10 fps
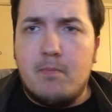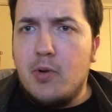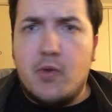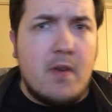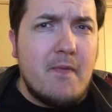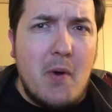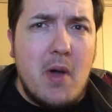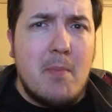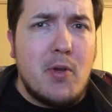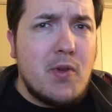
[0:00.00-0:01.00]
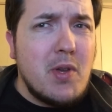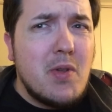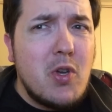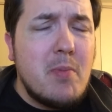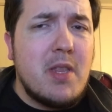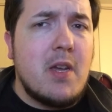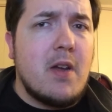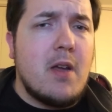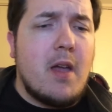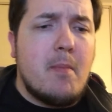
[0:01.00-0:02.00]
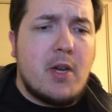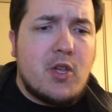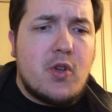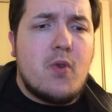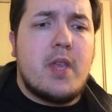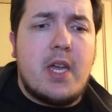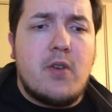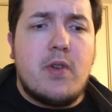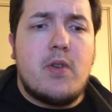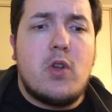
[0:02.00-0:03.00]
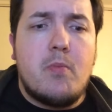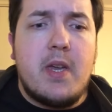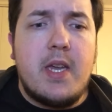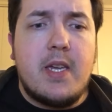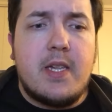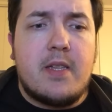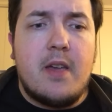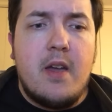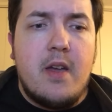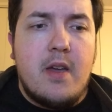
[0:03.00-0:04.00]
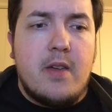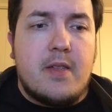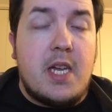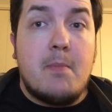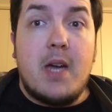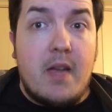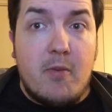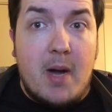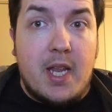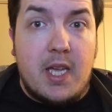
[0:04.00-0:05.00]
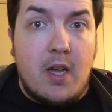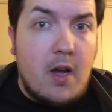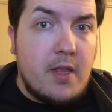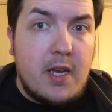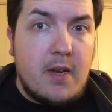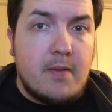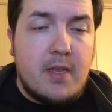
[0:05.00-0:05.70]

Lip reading: put your info in, put your YouTube in there, and make sure that your YouTube is seen by everybody on there.